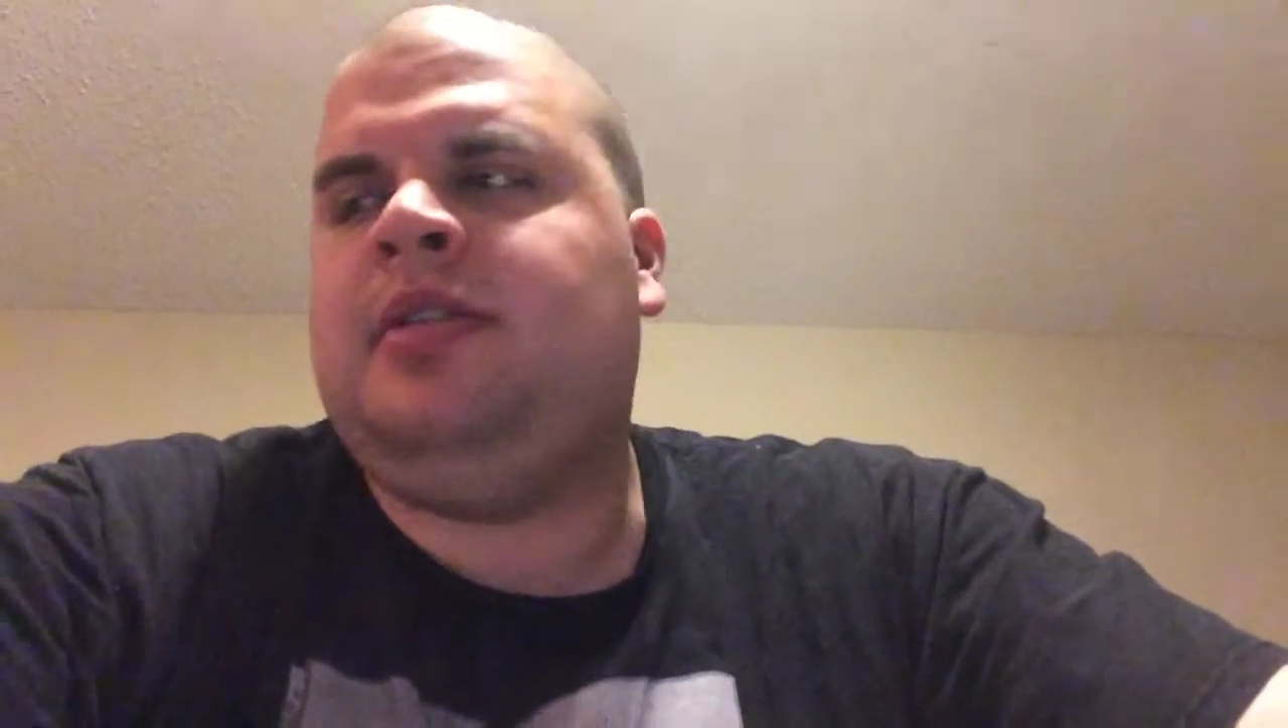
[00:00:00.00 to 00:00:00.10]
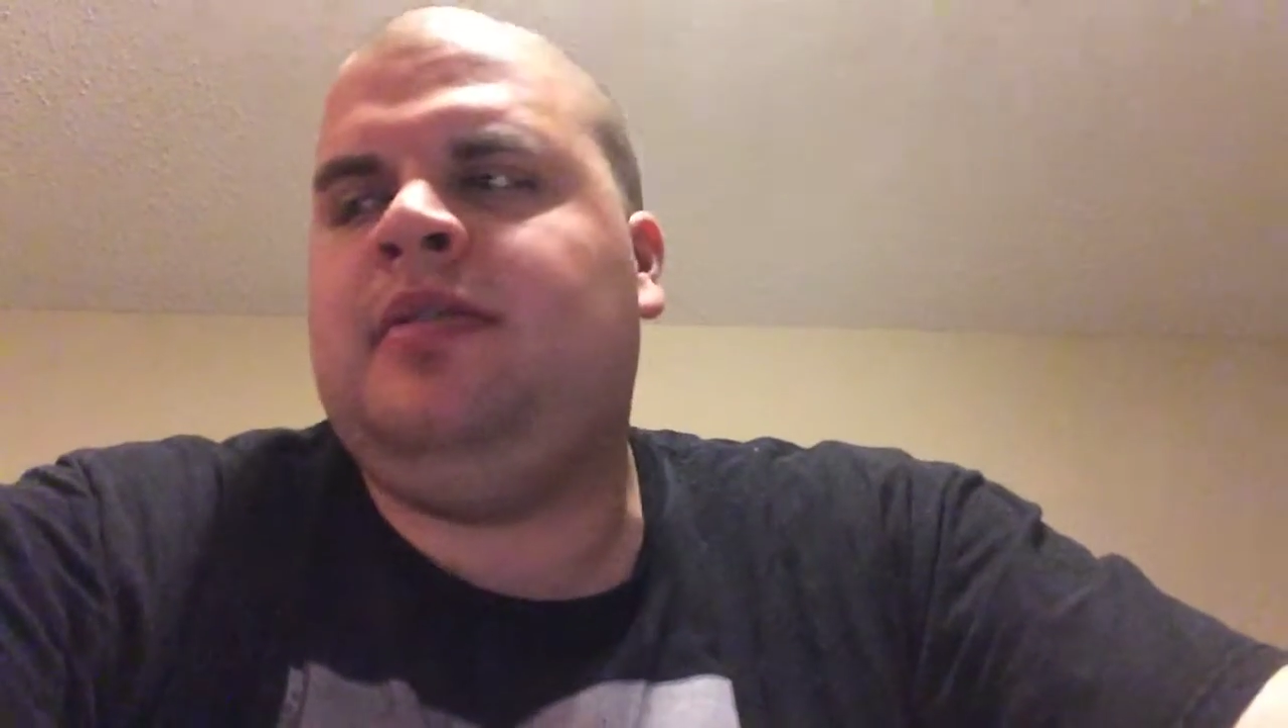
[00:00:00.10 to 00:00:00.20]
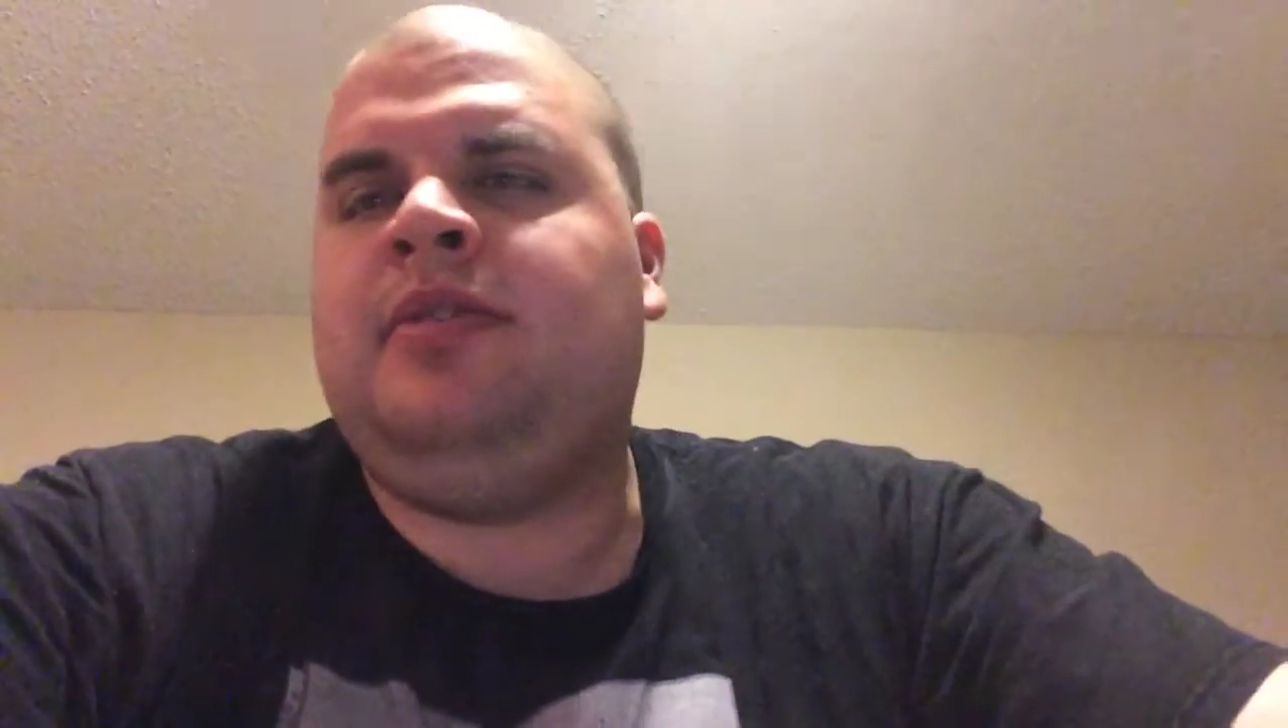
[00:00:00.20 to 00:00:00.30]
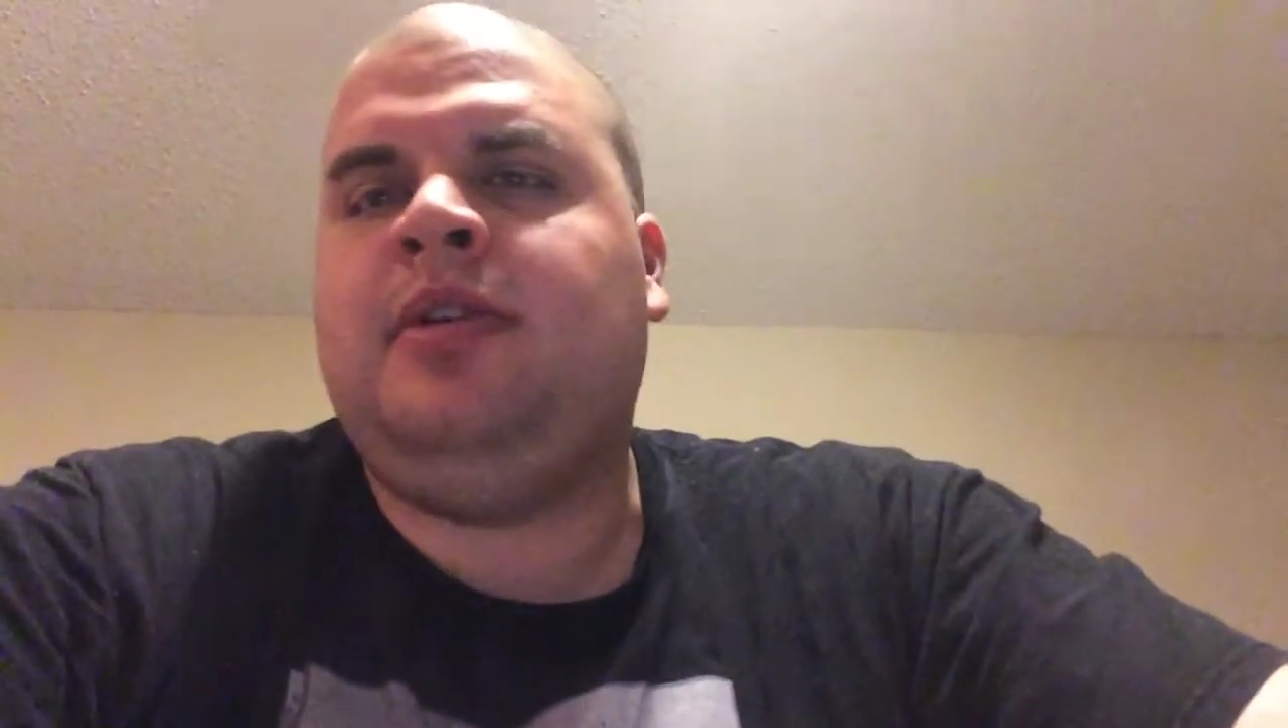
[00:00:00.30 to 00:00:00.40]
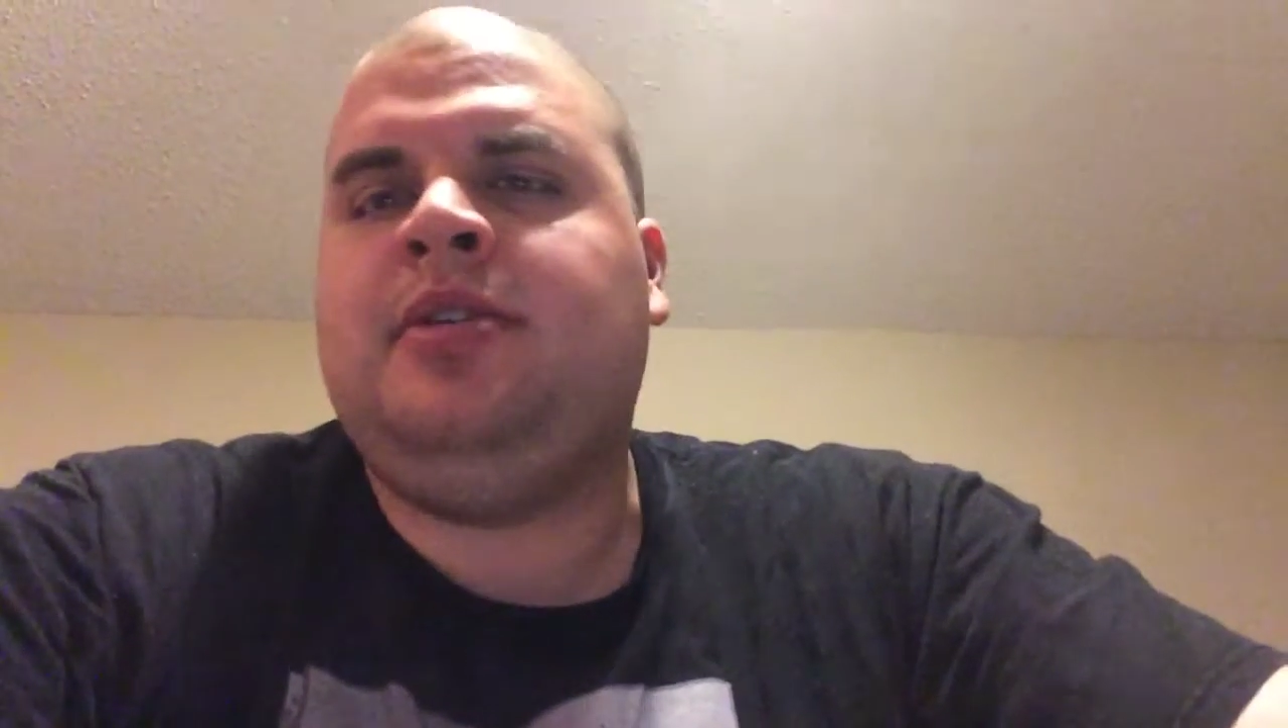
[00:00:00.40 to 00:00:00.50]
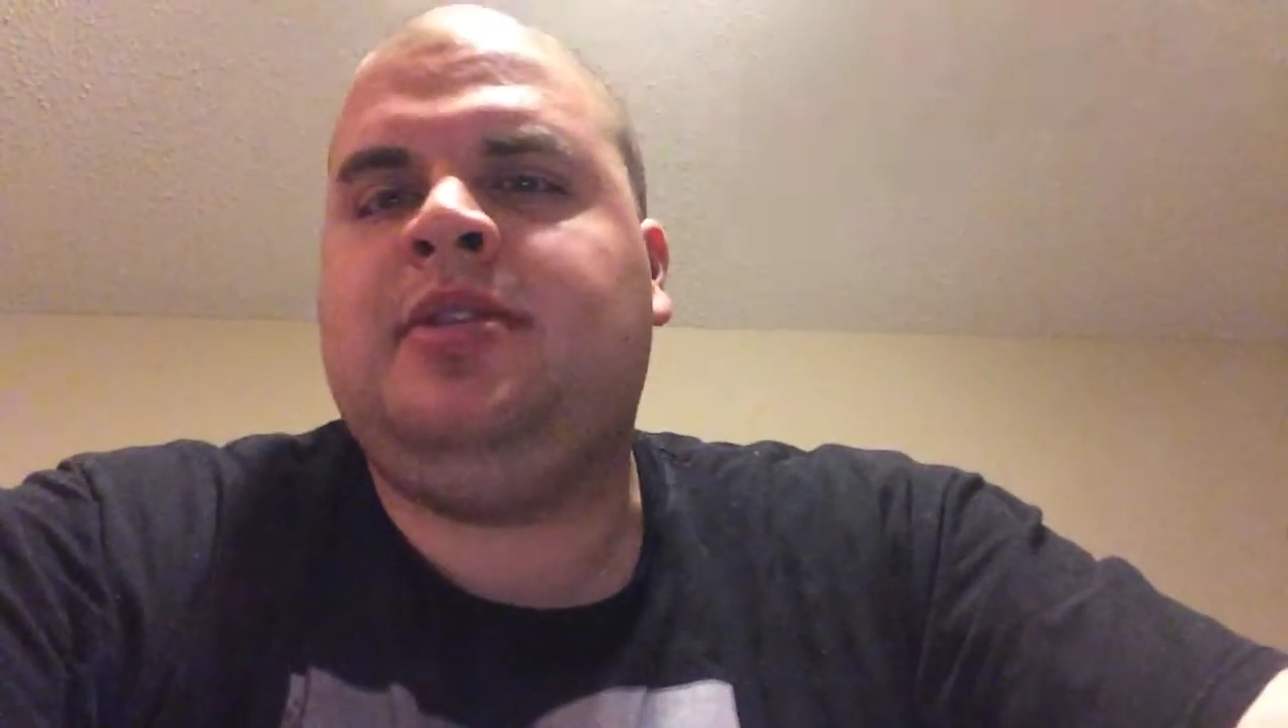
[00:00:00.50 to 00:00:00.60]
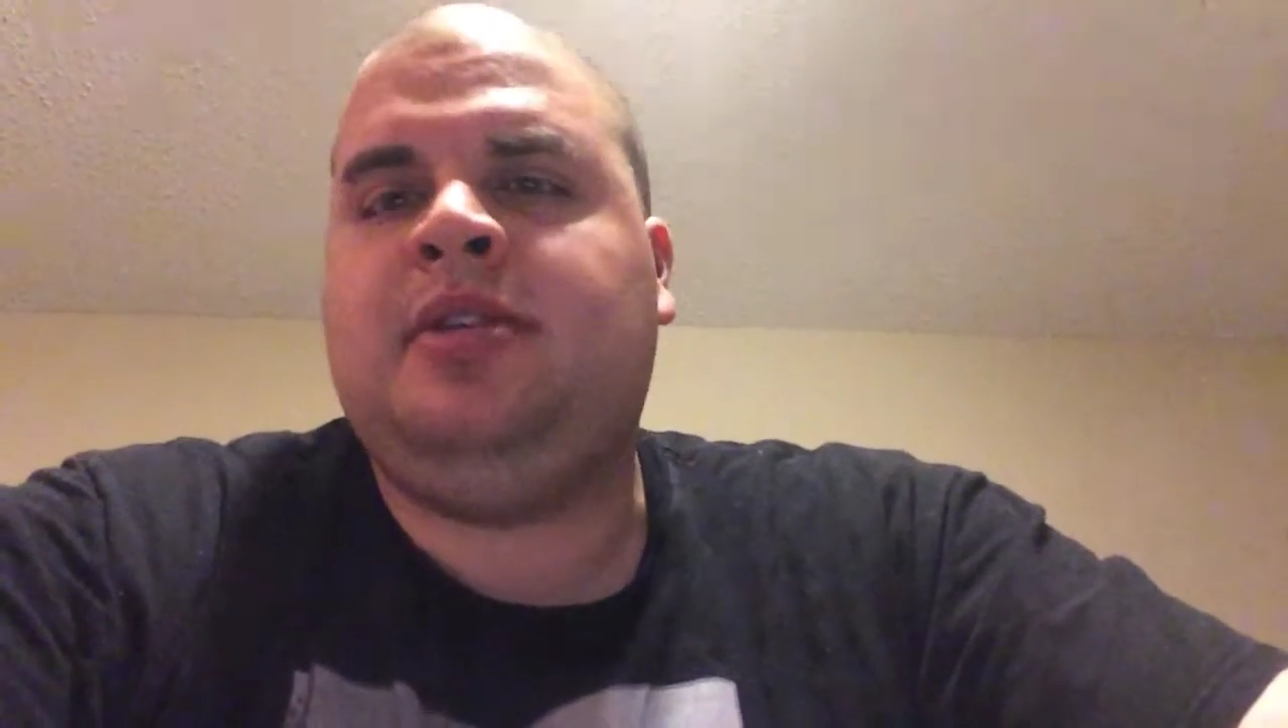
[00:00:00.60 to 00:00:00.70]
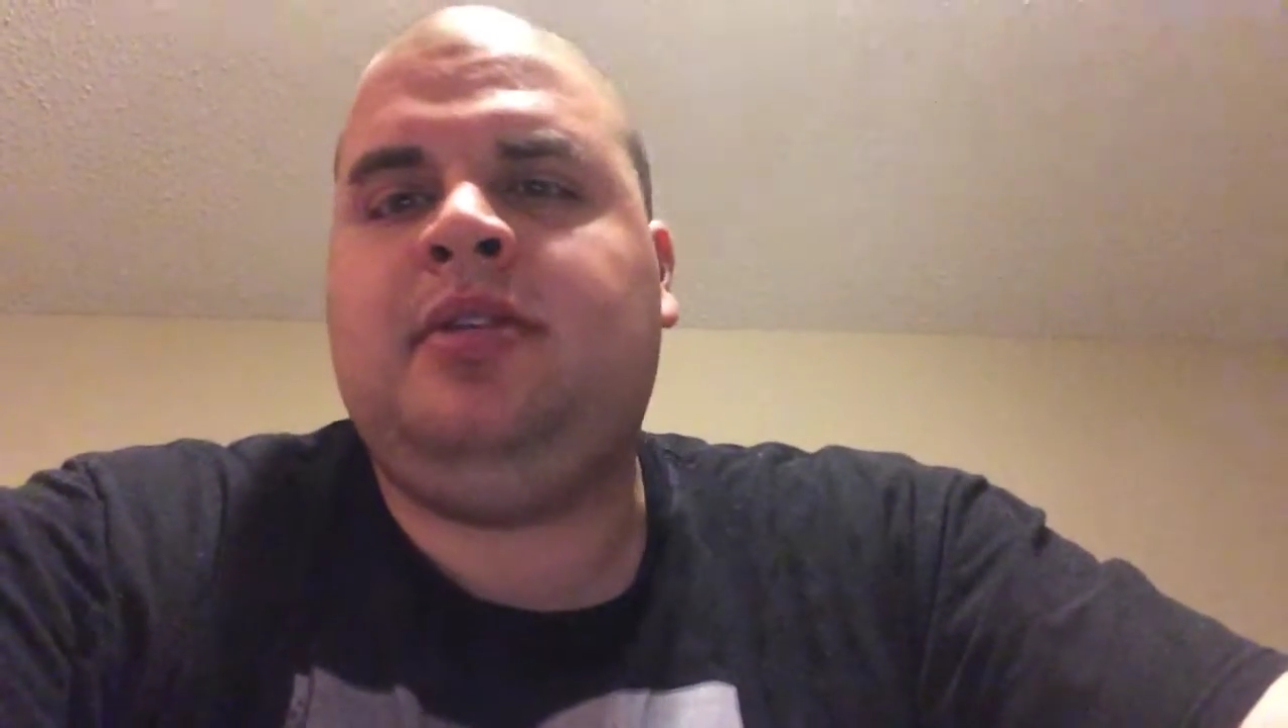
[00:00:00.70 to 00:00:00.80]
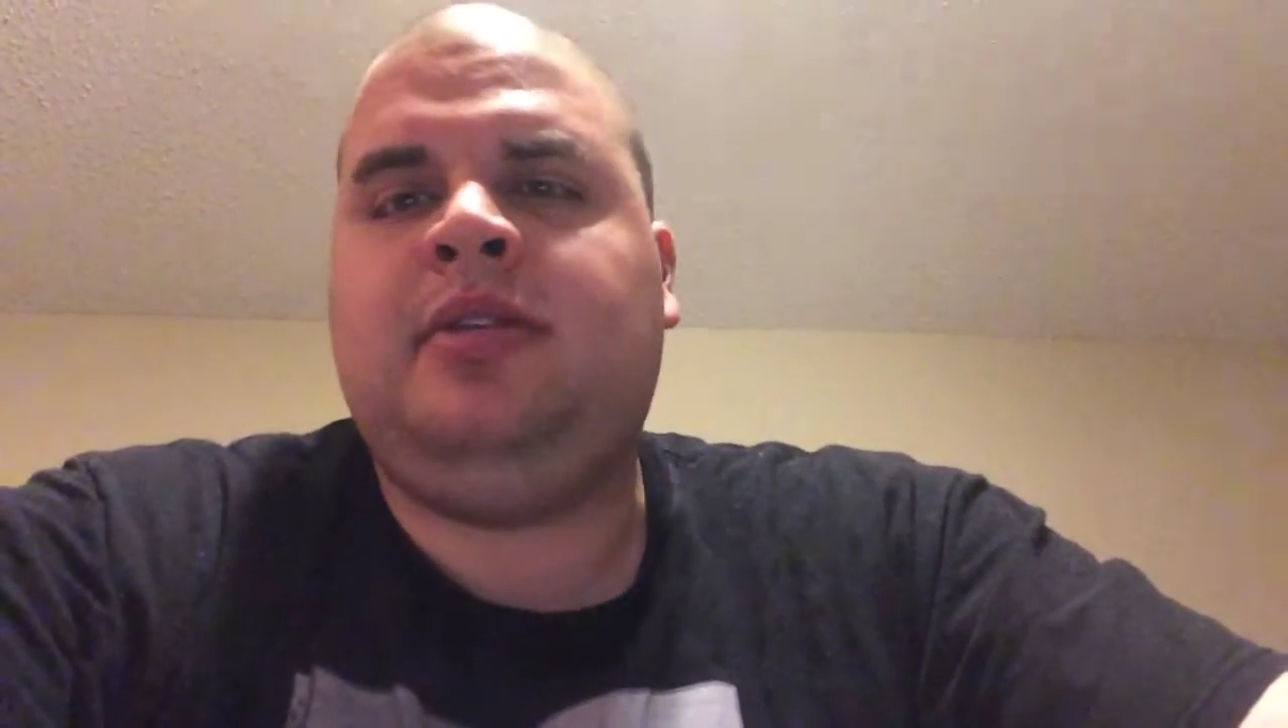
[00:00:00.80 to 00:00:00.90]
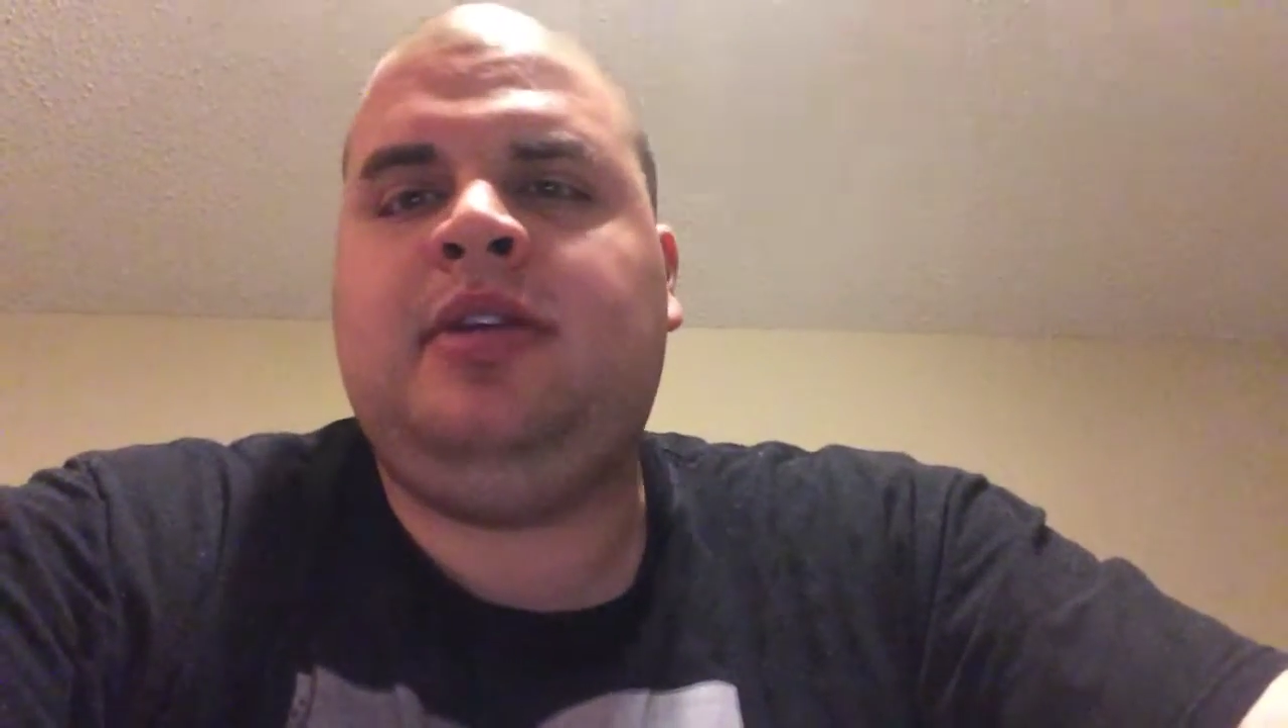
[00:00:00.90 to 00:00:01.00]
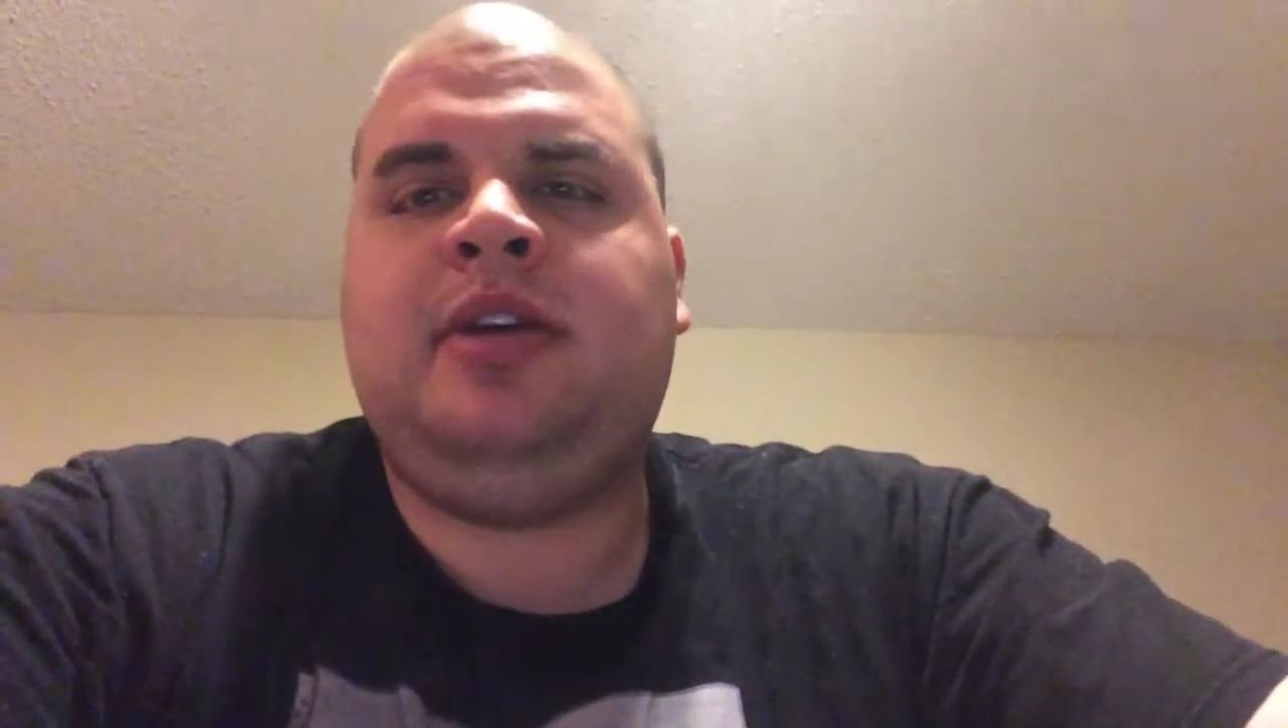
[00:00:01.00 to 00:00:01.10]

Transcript: unfortunately